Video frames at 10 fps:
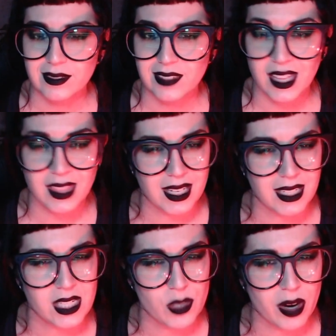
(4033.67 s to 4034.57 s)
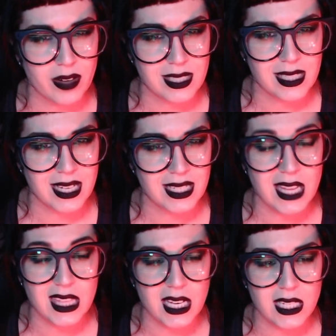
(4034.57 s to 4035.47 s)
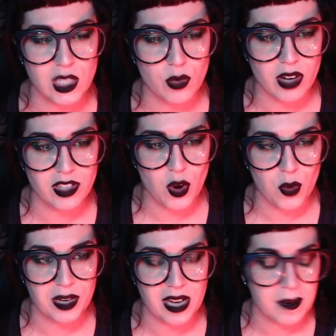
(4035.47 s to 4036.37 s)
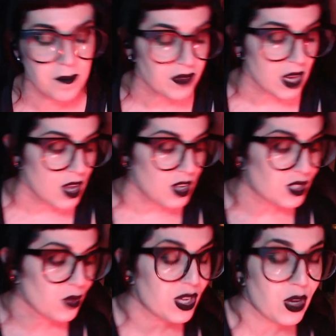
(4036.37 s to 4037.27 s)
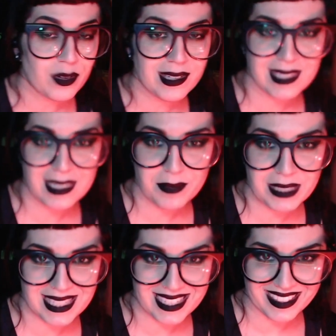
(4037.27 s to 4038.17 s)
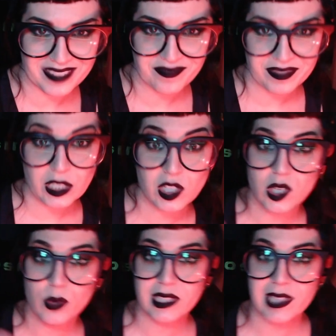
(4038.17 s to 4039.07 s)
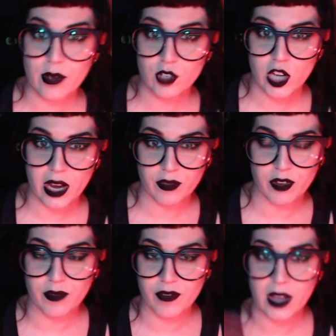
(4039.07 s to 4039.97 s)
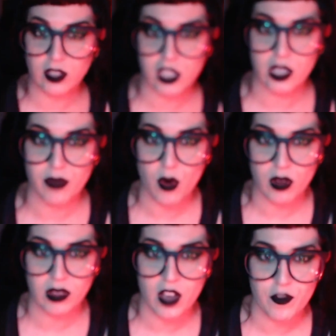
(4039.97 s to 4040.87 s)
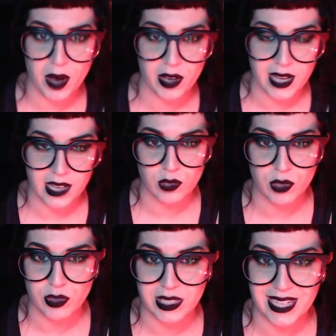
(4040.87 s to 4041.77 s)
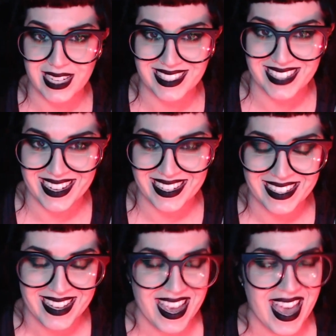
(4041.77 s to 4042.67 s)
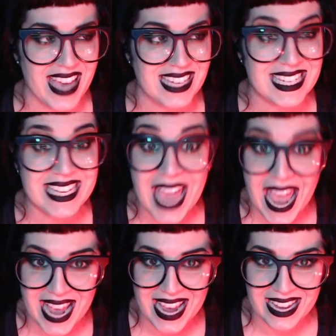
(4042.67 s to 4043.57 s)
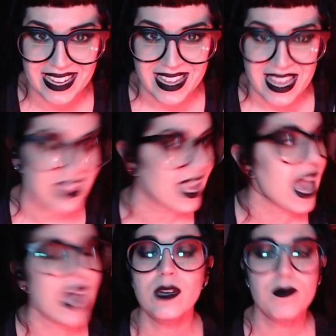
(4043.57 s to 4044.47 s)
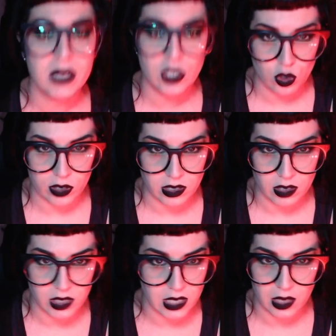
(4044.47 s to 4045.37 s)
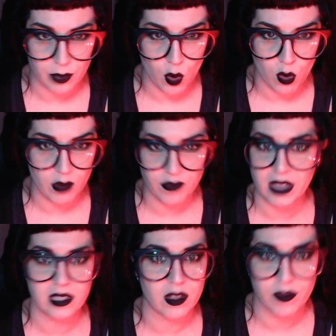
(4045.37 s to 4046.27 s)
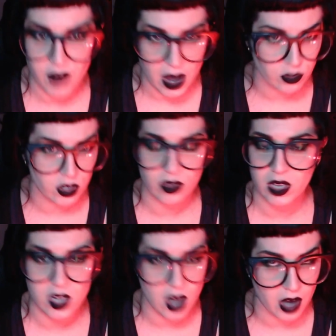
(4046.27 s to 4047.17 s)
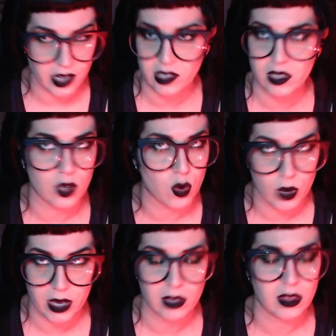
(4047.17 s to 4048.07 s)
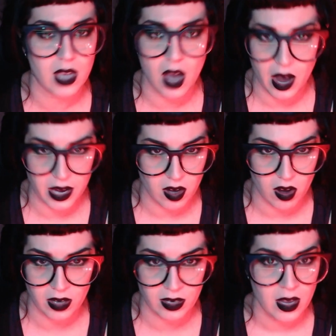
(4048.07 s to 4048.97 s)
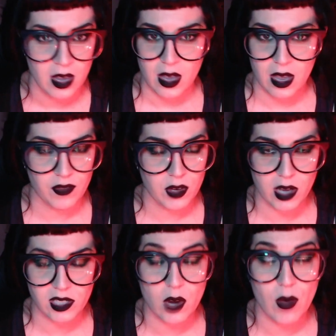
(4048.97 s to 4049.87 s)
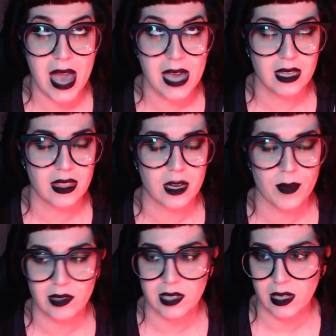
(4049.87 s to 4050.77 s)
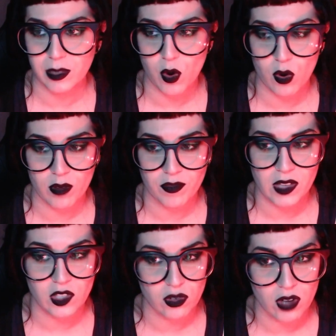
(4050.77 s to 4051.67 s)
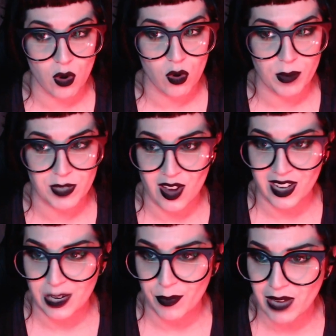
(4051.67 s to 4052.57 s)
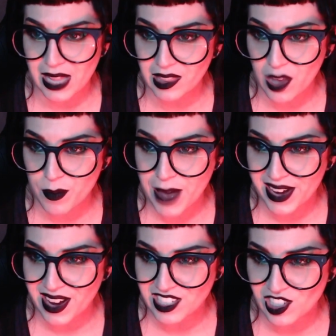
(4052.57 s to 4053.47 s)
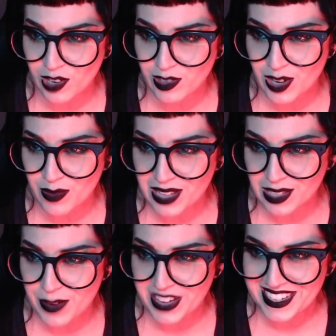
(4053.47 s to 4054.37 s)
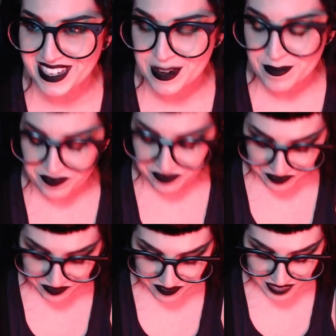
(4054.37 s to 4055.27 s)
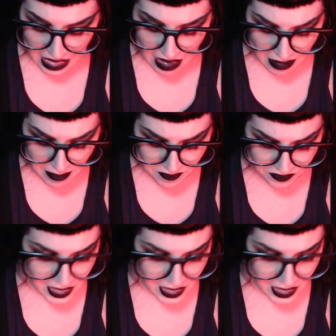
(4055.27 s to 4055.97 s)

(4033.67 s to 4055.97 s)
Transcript: I think I need to wear it tonight. I think I need to wear it to open night. So we go to Cinema Salem to do a sound check for the Faculty of Horror Live podcast, which was the next day. And Kay, the head mistress of Salem Horror Fest, the founder, the goddess, the queen, the icon. If you guys know anything about Salem Horror Fest, you know who I'm talking about. Hello, Mad Eyes Jojo. Welcome on in. Um,